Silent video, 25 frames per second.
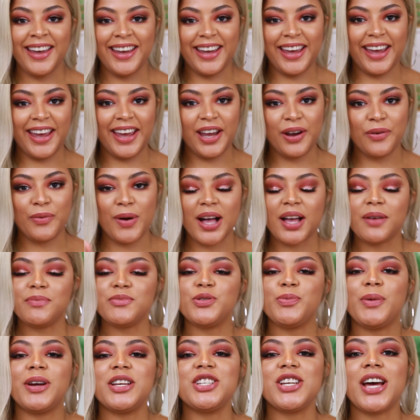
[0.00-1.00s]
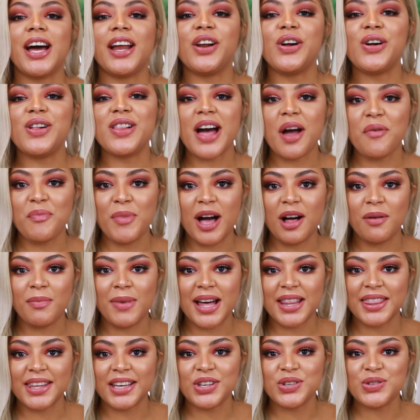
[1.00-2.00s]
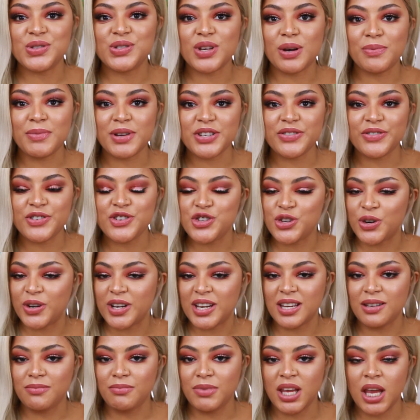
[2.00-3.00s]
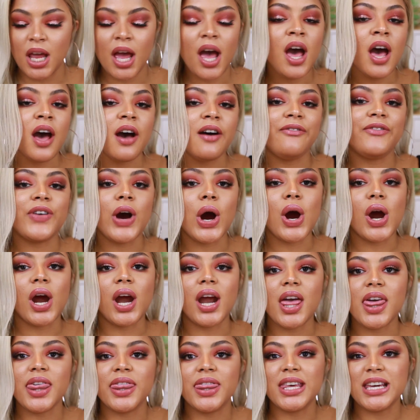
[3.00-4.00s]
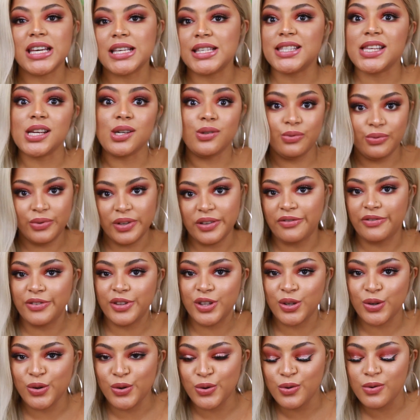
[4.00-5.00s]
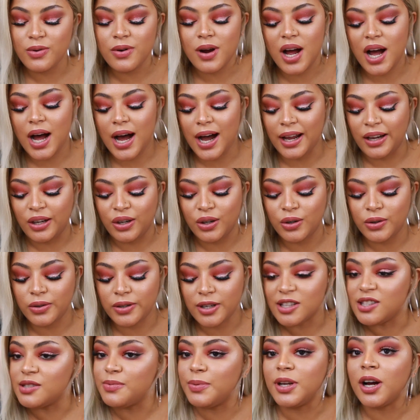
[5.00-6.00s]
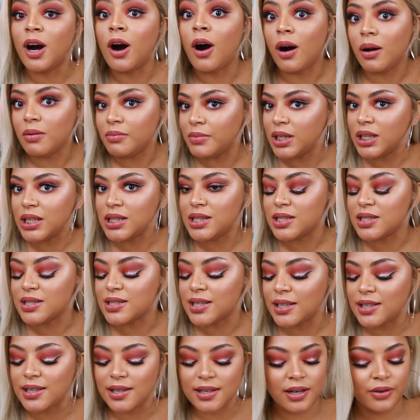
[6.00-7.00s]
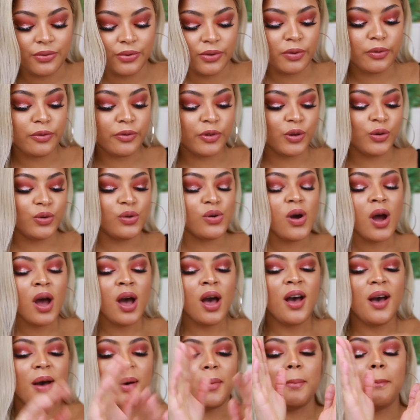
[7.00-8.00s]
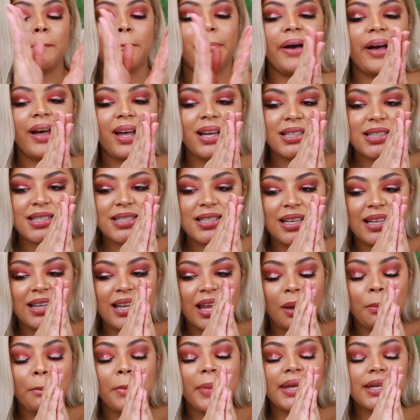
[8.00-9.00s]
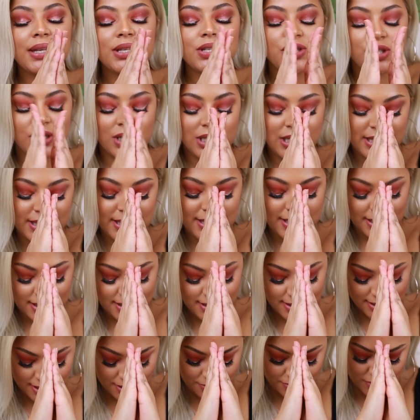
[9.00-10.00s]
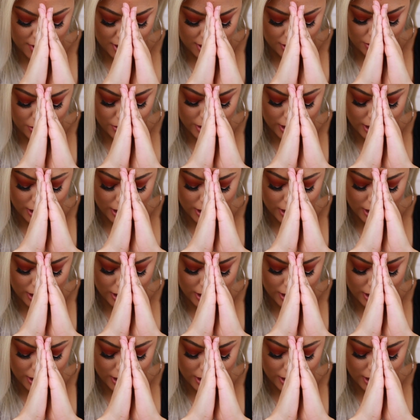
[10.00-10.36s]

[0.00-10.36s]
Hey, welcome to my channel. I'm Elma. Thank you so much for joining me for this review. I know it's been a hot minute since I did a review, but let me just say something,